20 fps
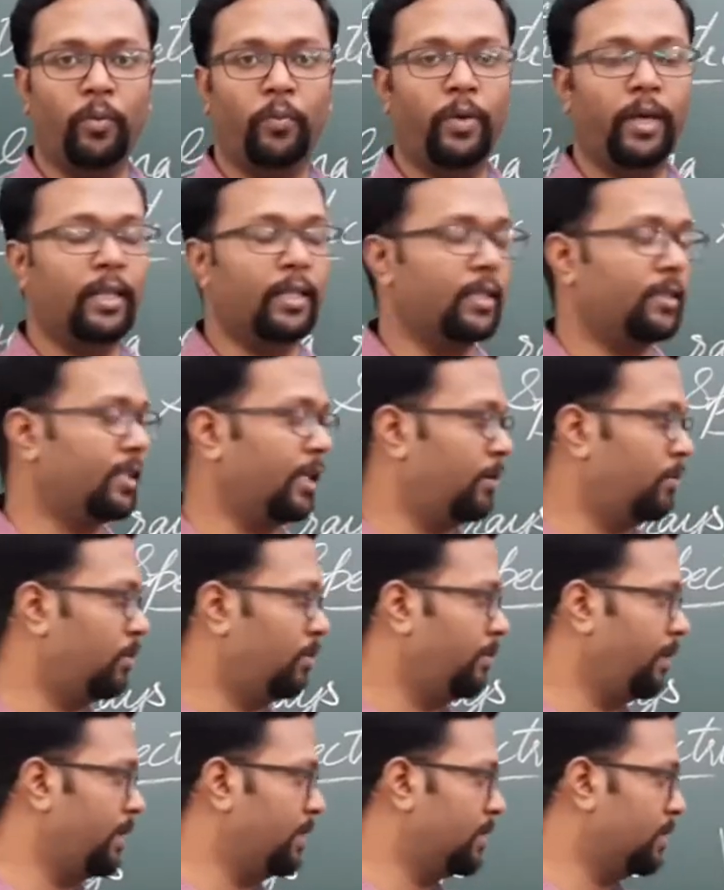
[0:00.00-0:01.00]
when the
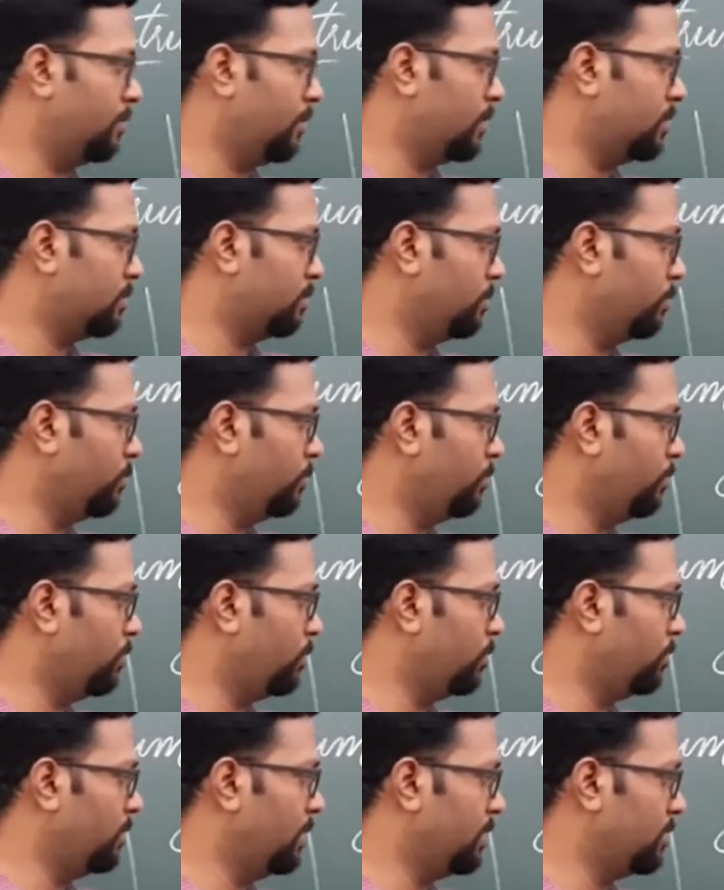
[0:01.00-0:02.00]
thermometer was moved
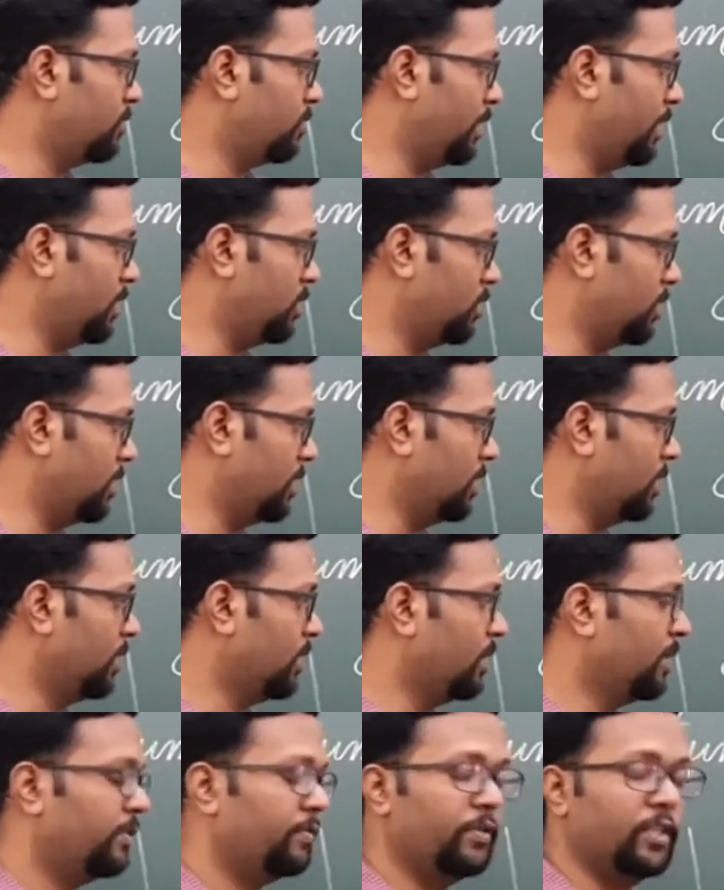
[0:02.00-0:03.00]
to this region,
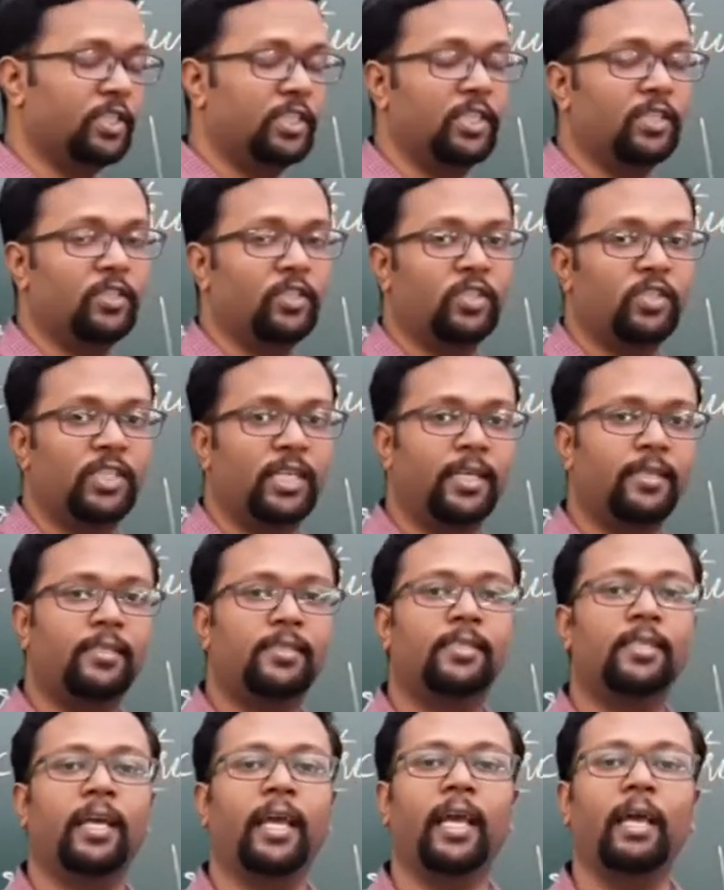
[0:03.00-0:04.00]
which is
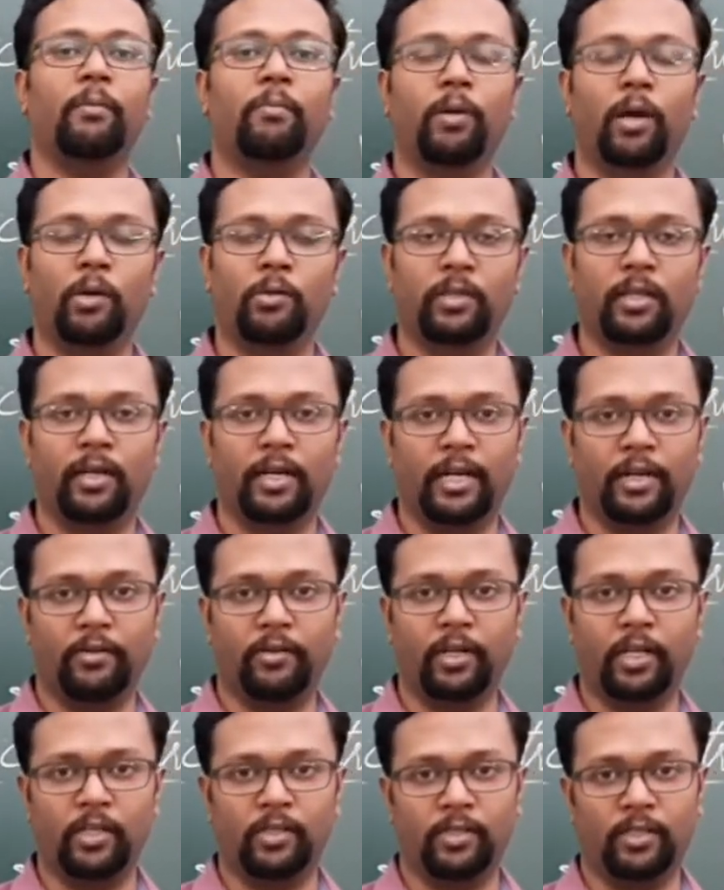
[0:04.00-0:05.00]
just above the red
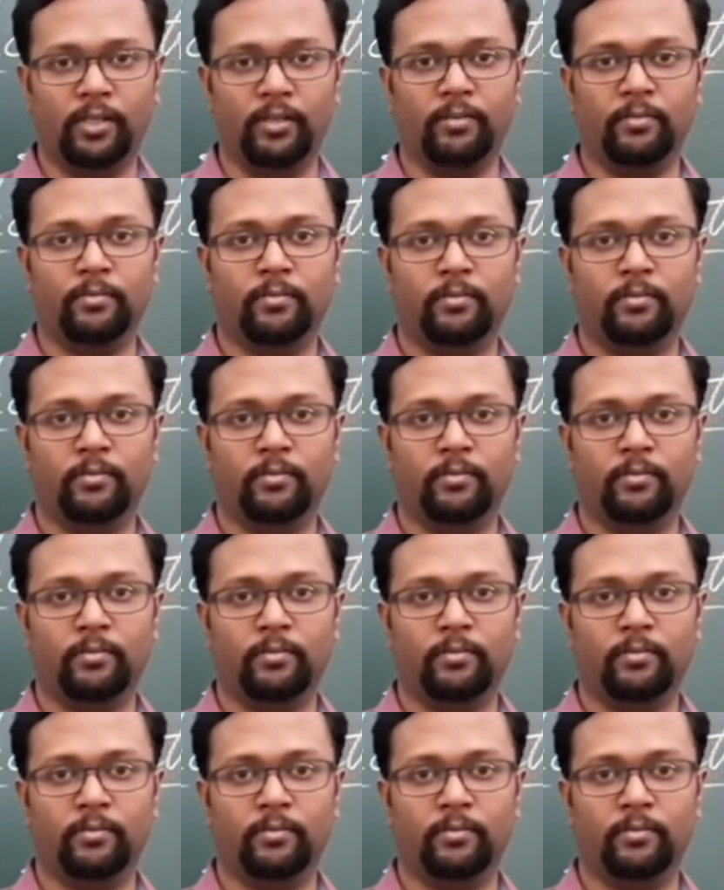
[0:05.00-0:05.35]
region.